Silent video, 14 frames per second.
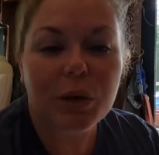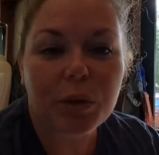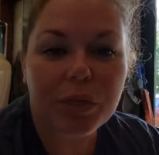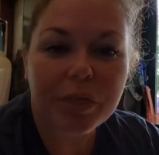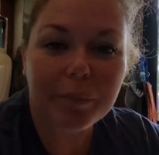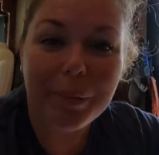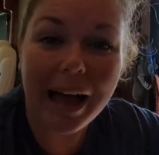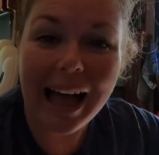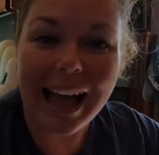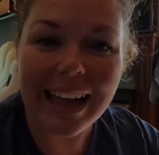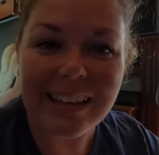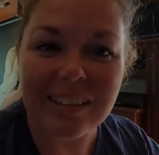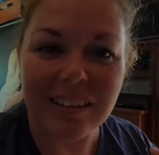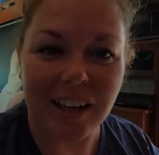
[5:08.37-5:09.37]
So the
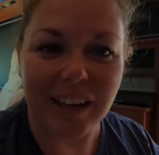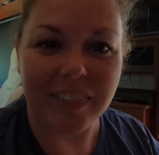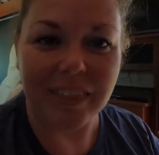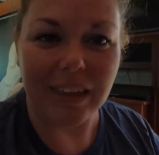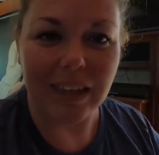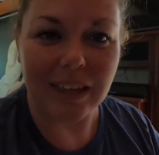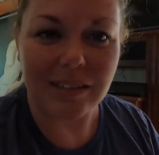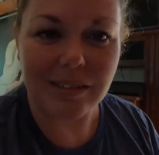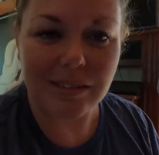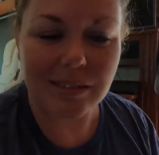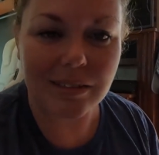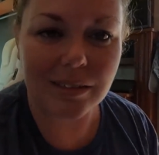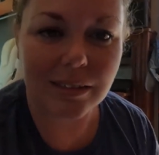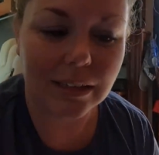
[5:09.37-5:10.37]
pile on
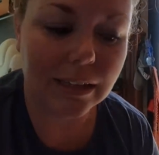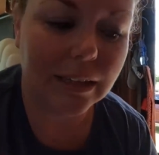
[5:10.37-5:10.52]
this